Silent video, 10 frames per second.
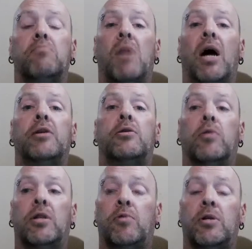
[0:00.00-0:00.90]
I
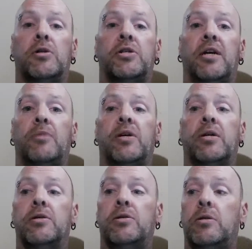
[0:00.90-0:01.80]
totally will understand,
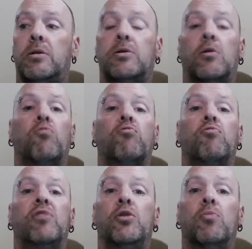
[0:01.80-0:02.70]
because there's a
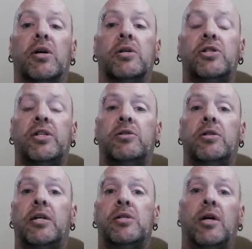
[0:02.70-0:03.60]
humongous chance that
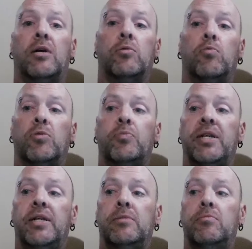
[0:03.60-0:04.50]
that child will
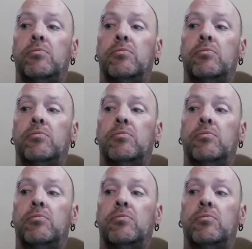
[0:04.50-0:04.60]
be